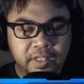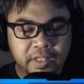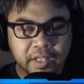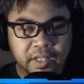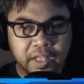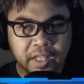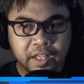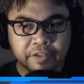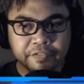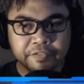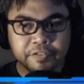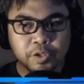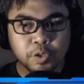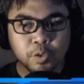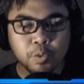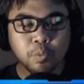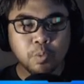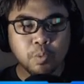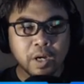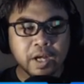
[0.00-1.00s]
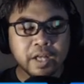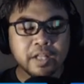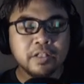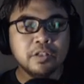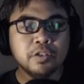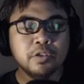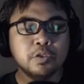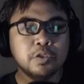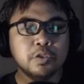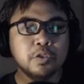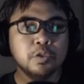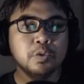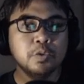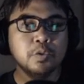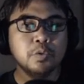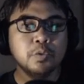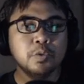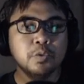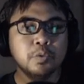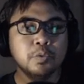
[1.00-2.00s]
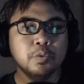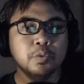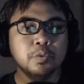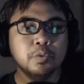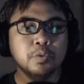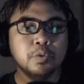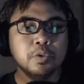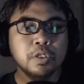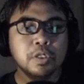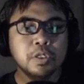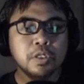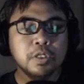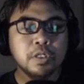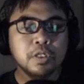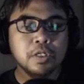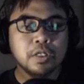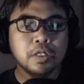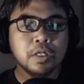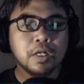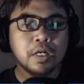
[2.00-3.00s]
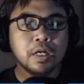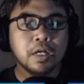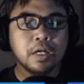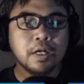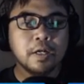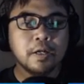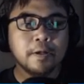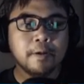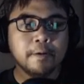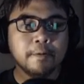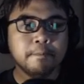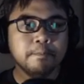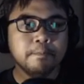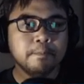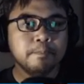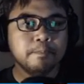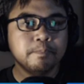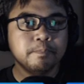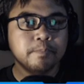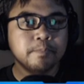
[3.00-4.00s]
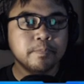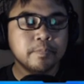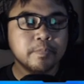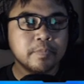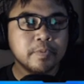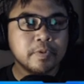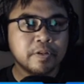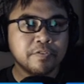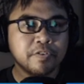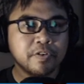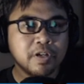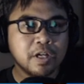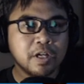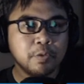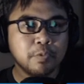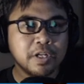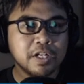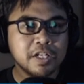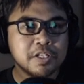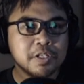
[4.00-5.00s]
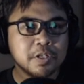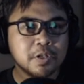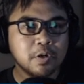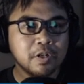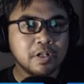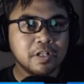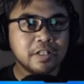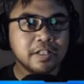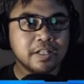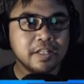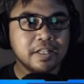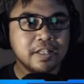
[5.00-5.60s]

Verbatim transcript: if you want to, um, forgot what it's called.